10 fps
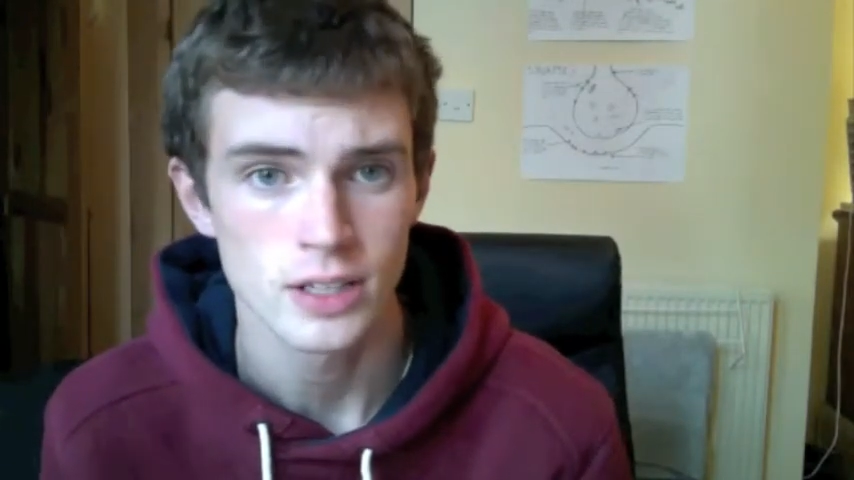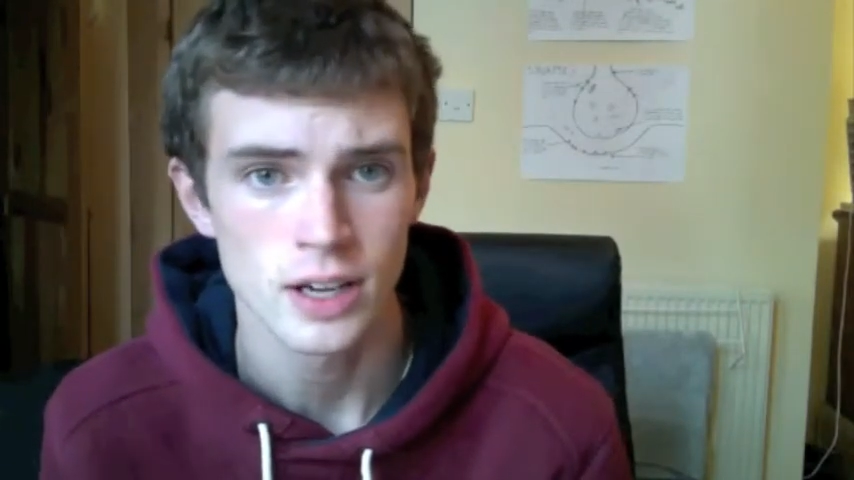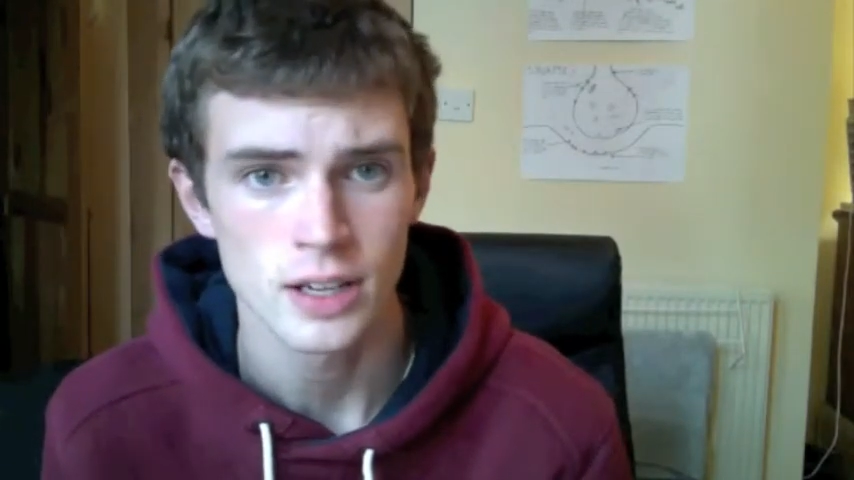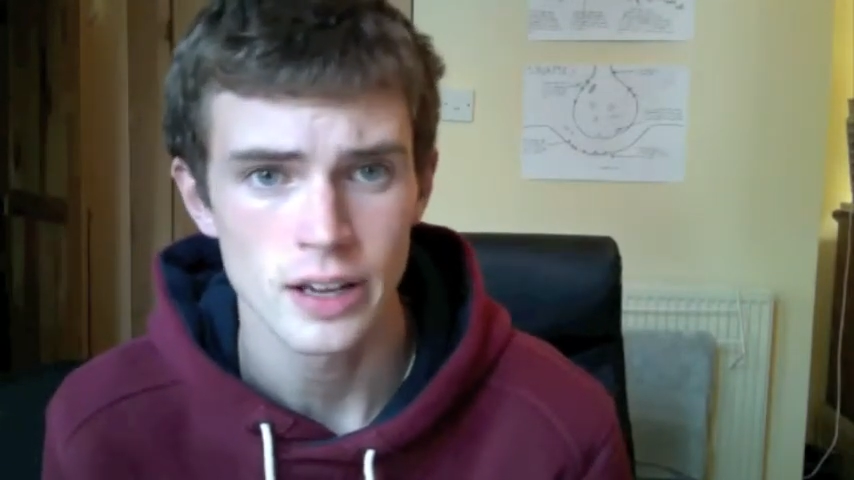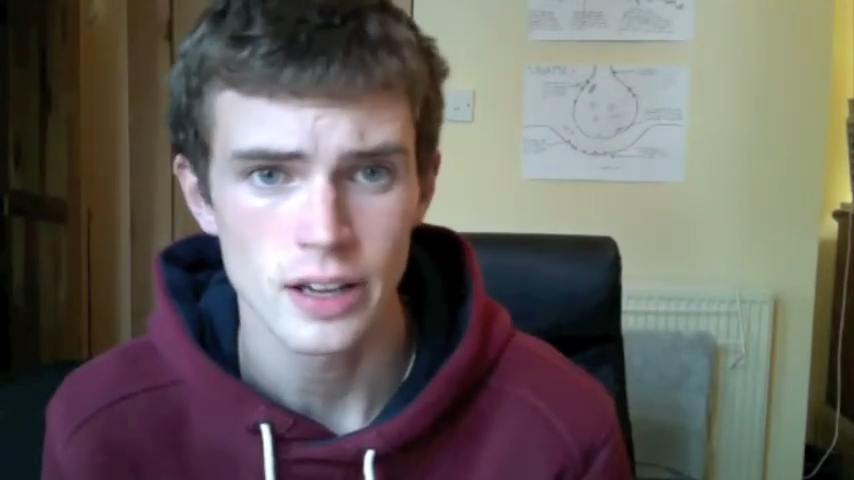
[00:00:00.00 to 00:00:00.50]

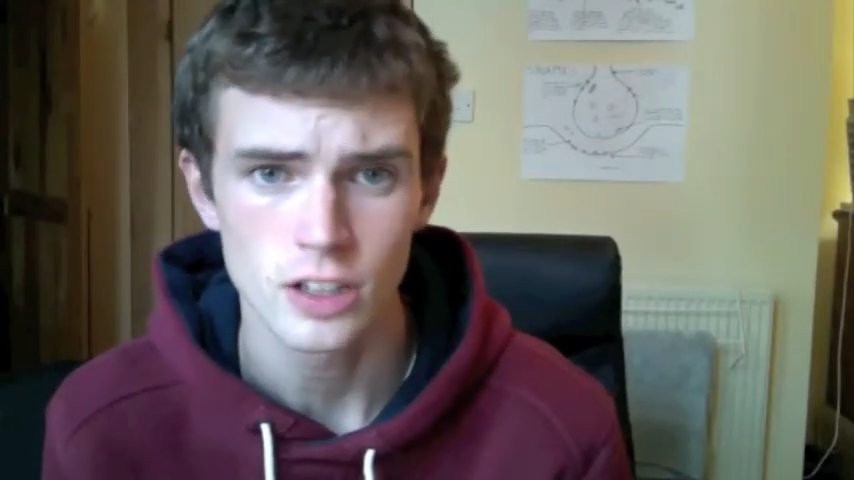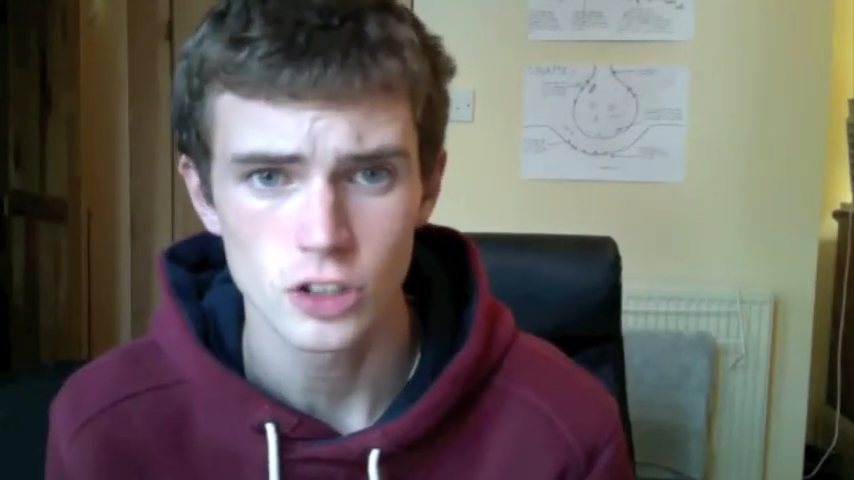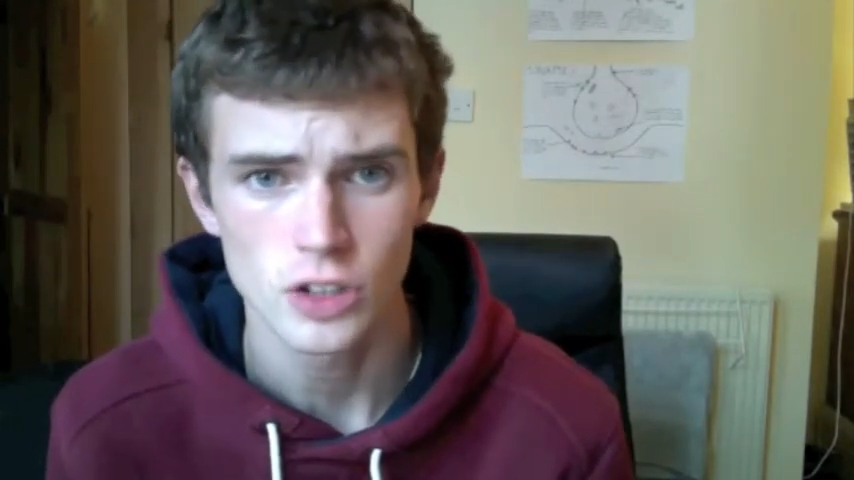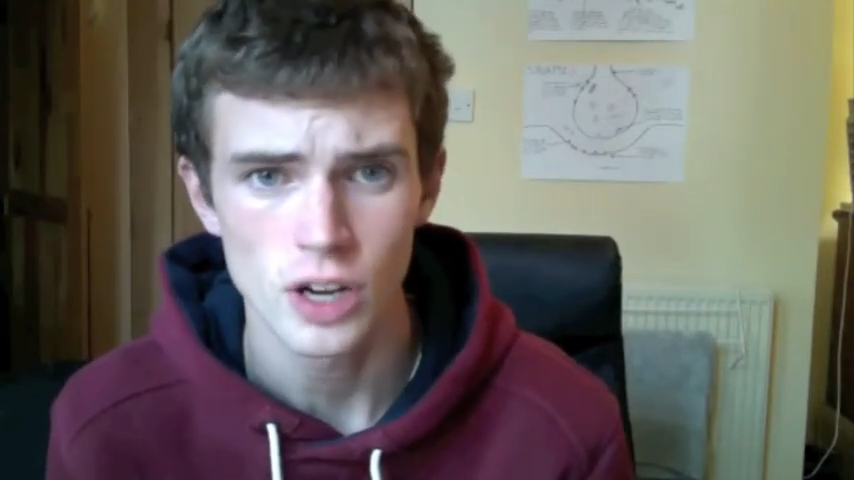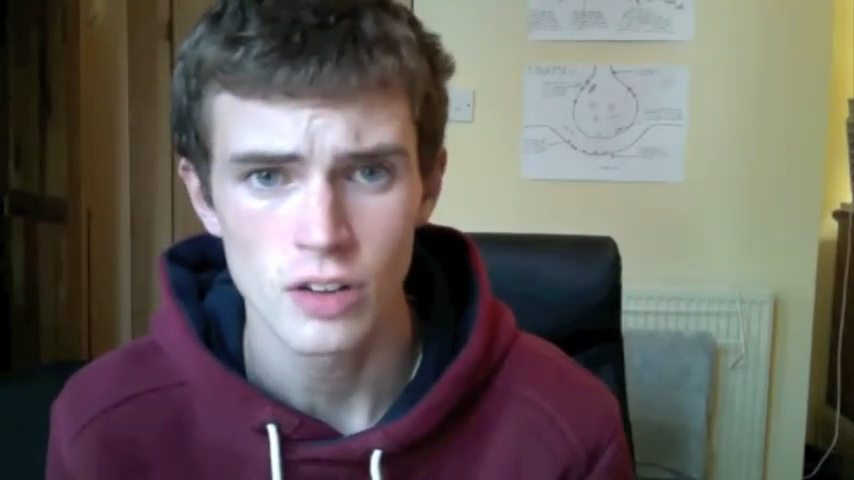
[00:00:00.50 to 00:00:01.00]
idea,
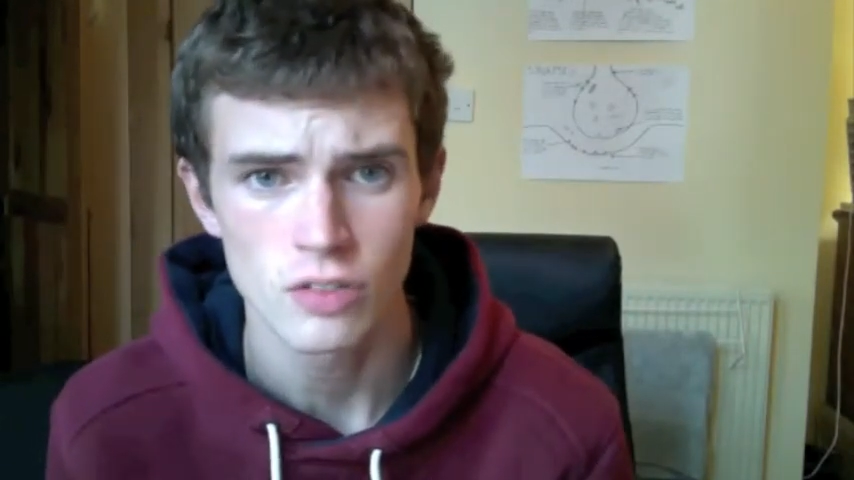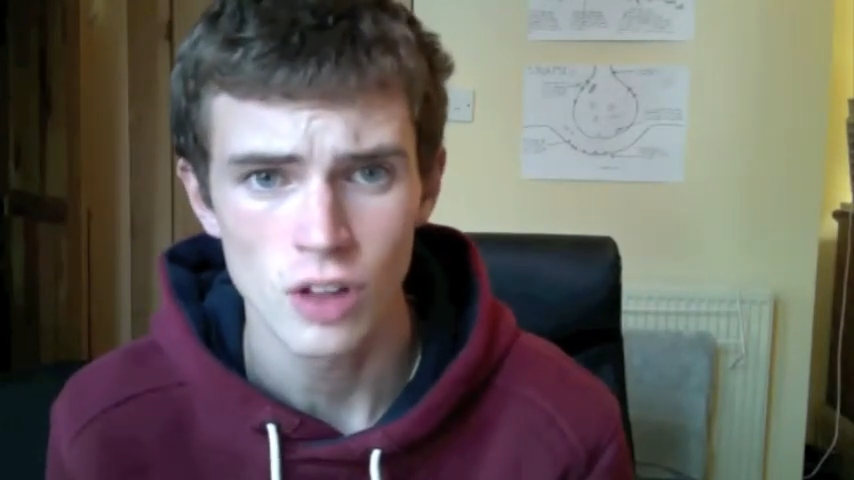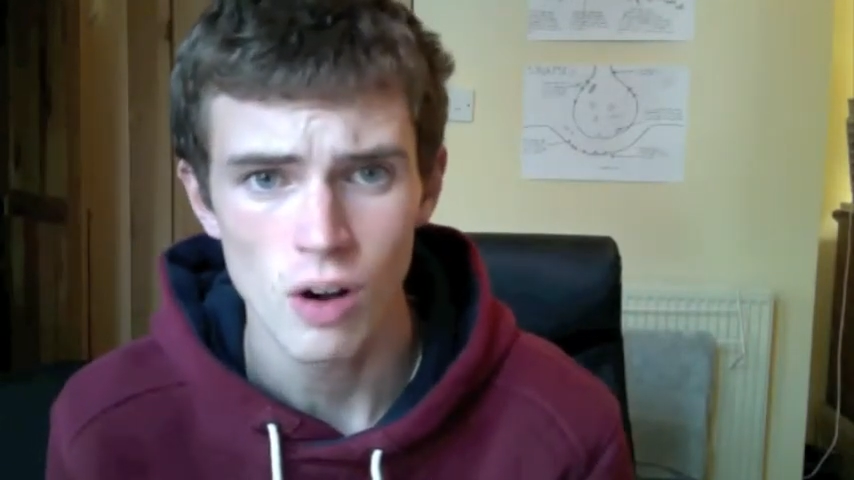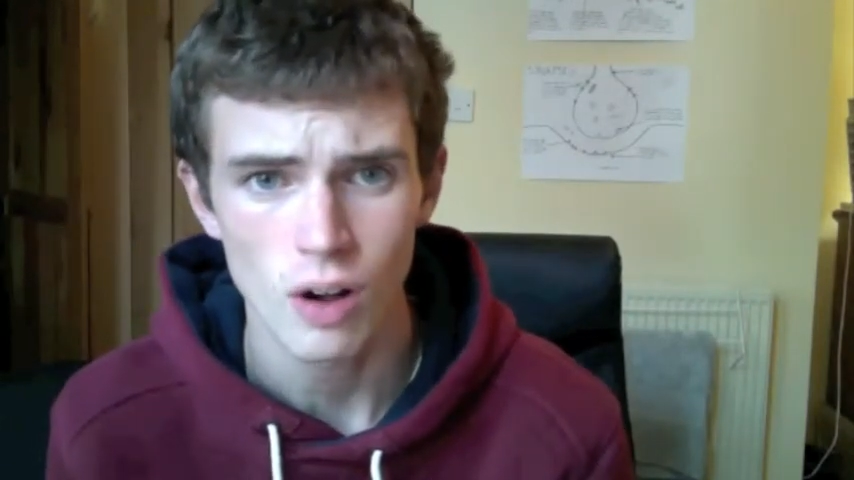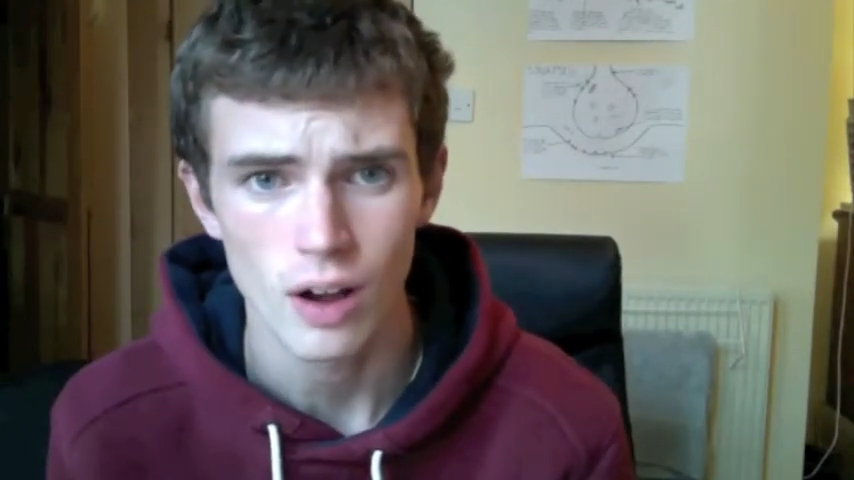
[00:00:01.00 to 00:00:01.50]
try a
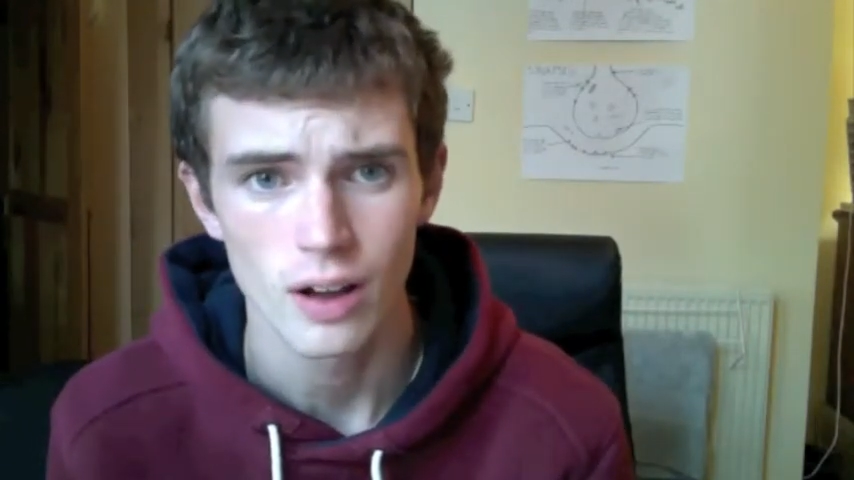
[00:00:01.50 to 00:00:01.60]
vlog.